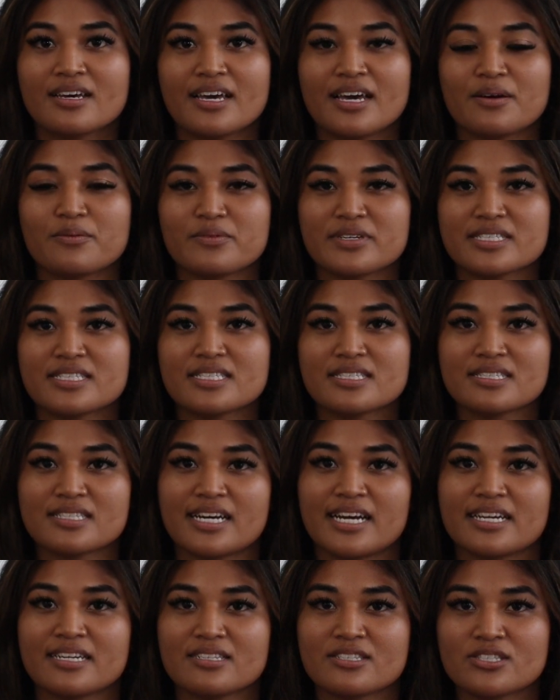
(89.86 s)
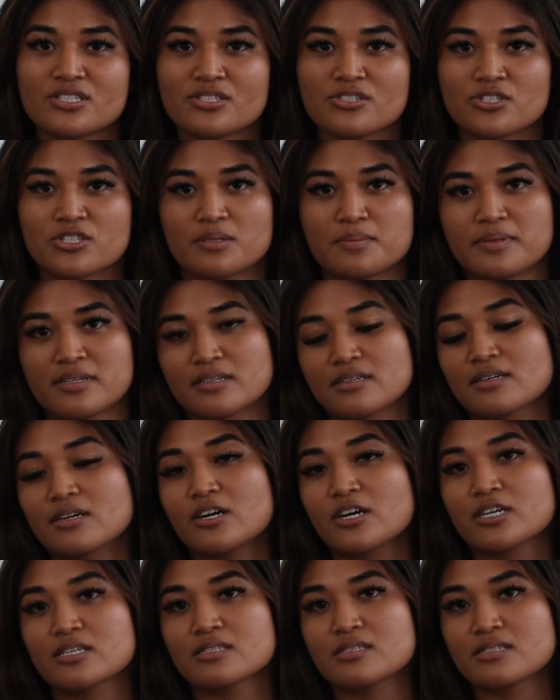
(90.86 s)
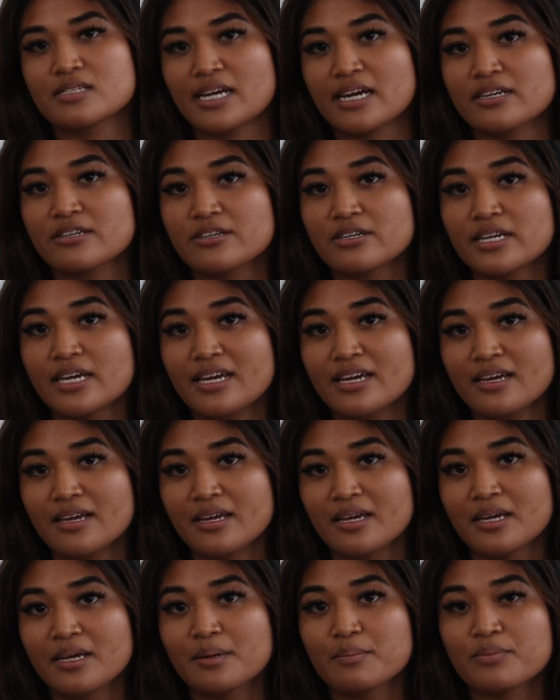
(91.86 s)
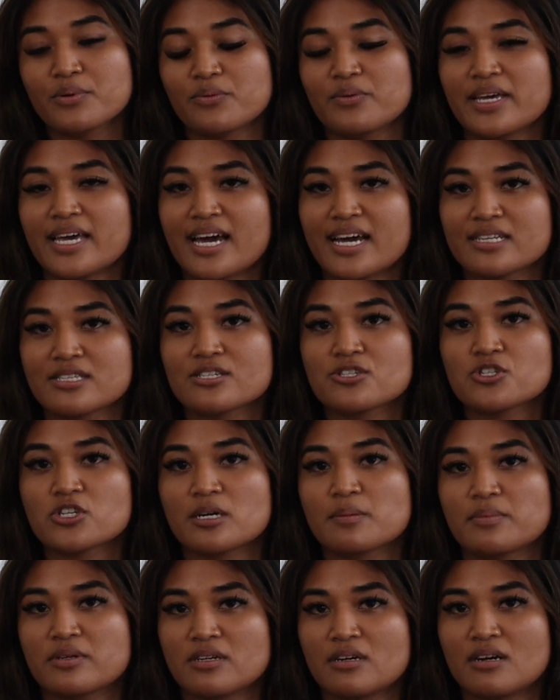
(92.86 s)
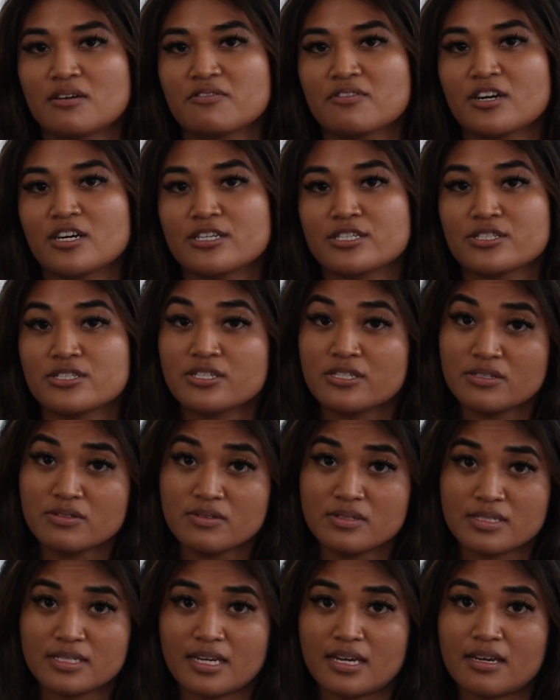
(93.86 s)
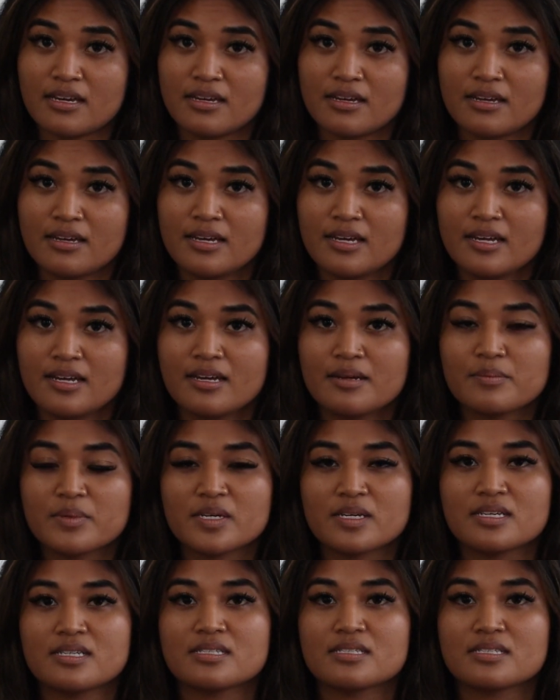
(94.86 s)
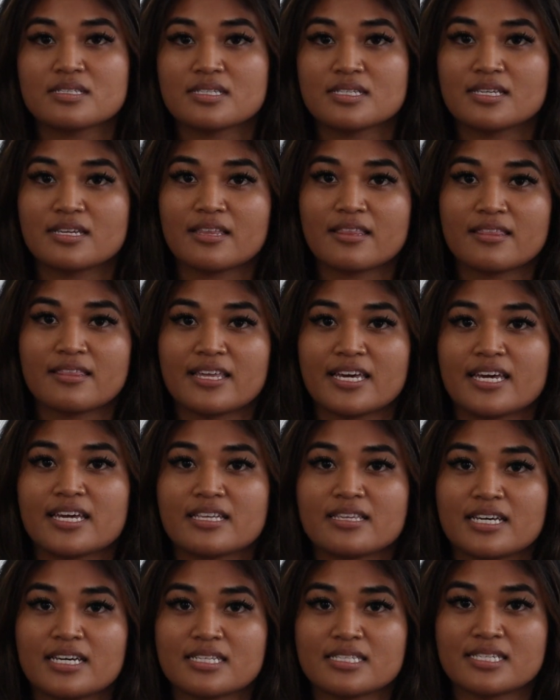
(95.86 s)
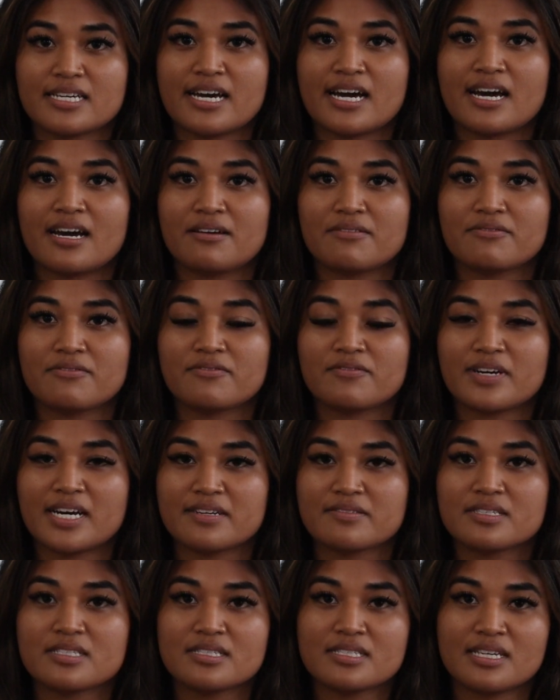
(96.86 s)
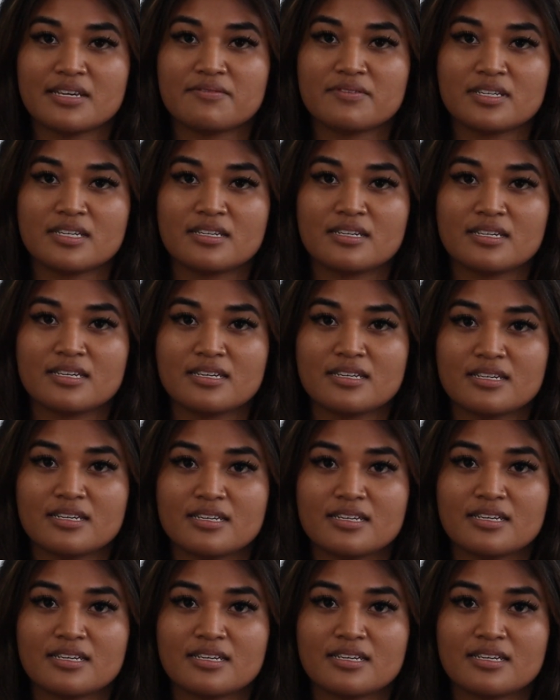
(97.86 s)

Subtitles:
And we decided to ship out our car on Saturday, but we had to drop it off on a Tuesday because they like to have 5 to 7